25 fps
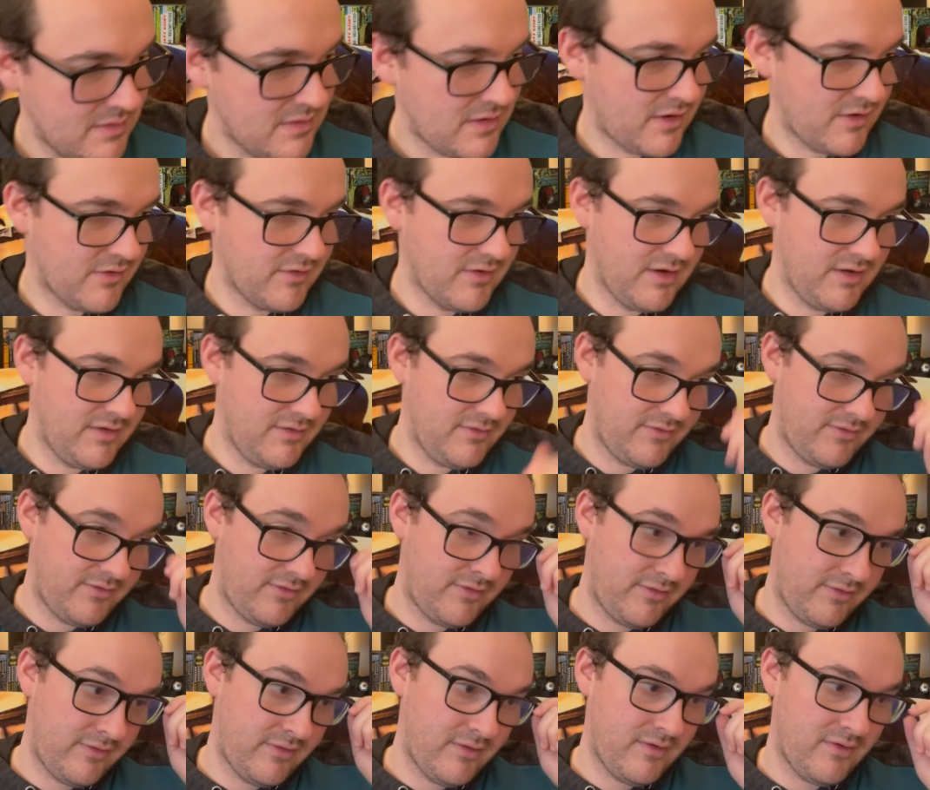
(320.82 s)
All right,
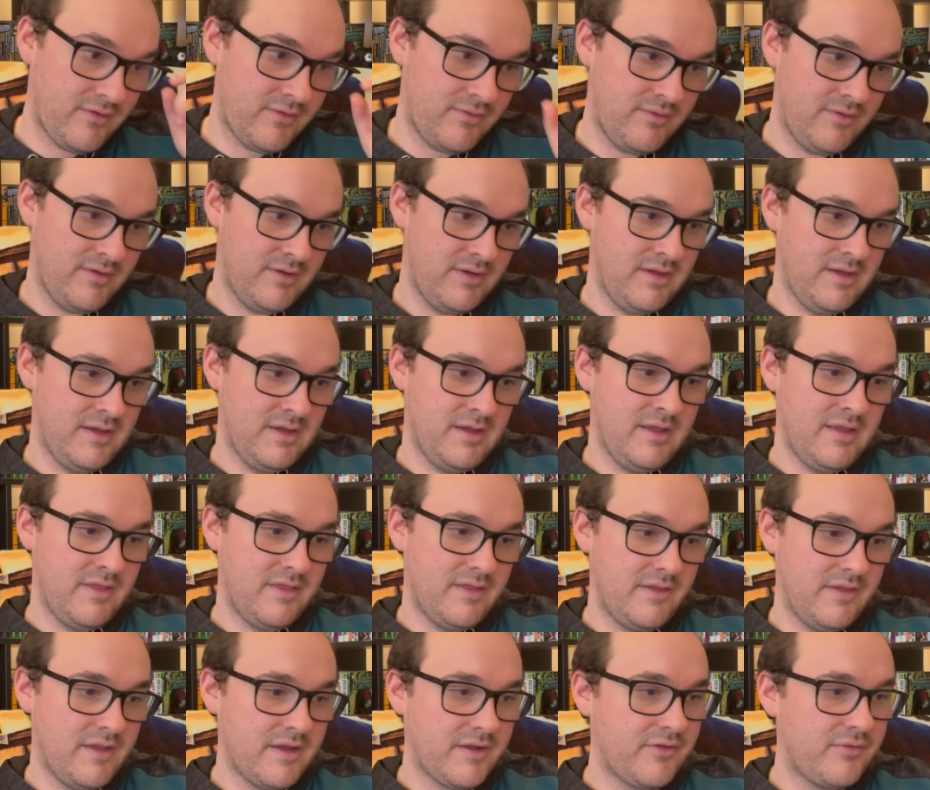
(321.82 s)
so
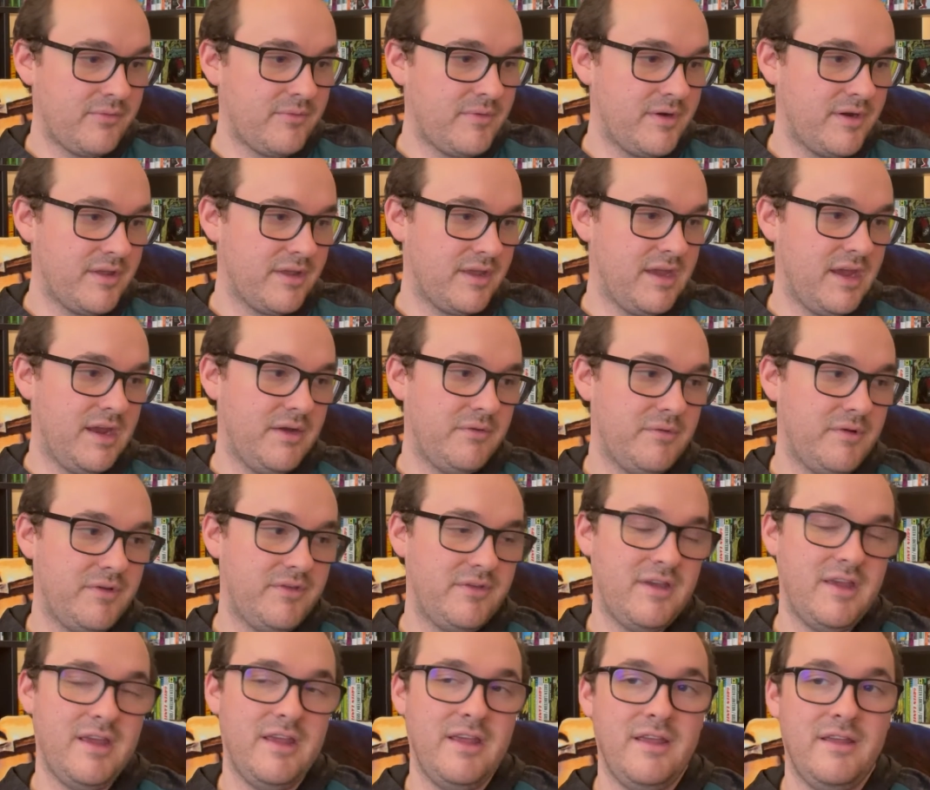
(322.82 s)
the next one again was
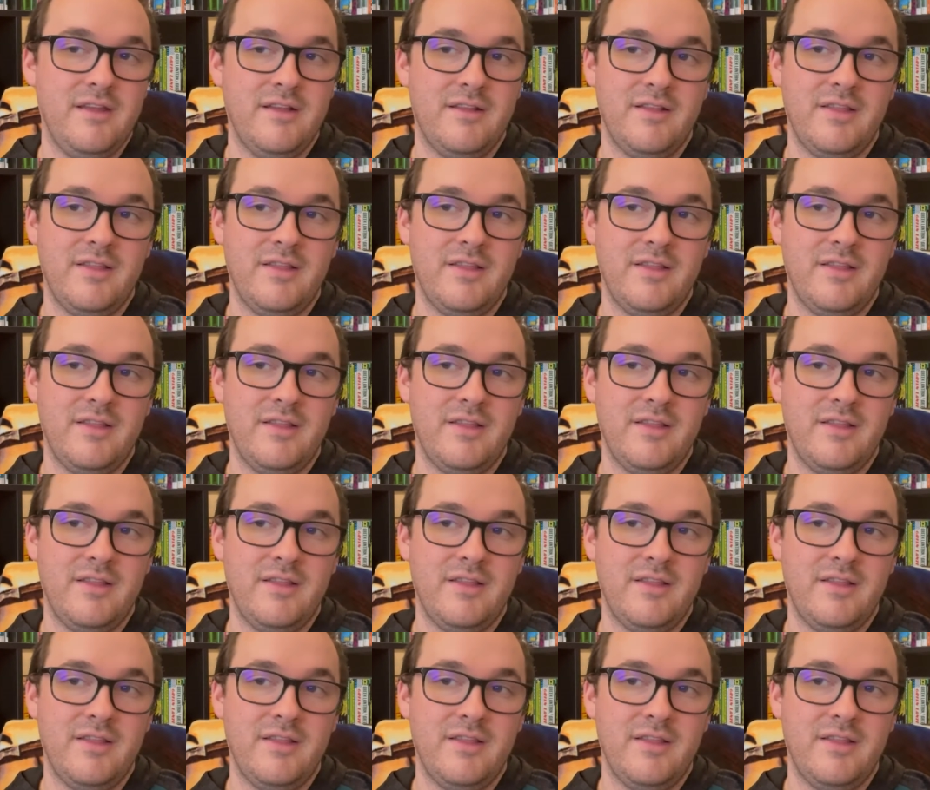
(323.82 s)
a